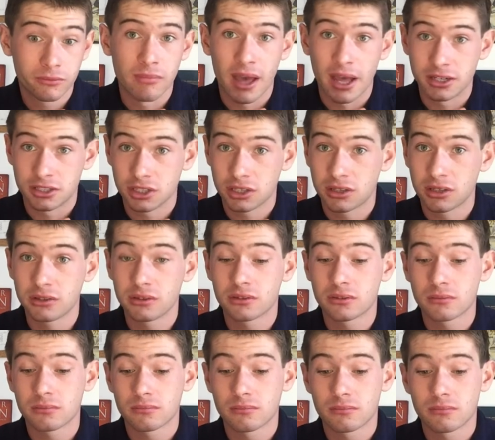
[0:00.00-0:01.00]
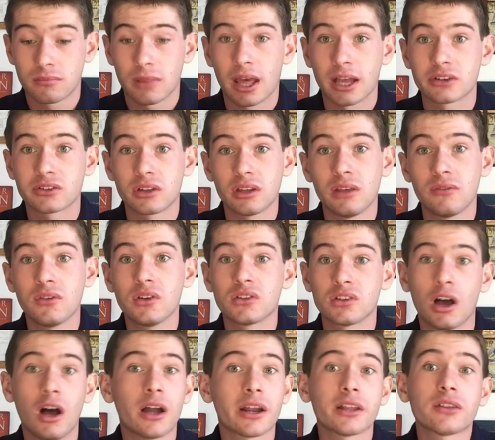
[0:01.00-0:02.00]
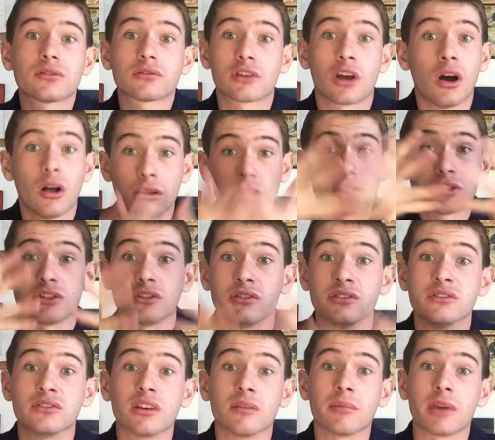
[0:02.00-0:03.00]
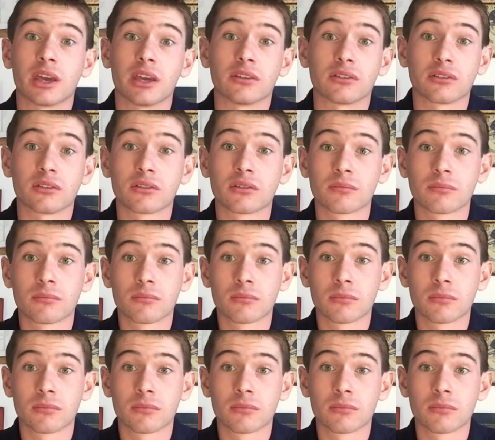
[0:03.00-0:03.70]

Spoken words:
Magic is actually even taught at colleges in some cases.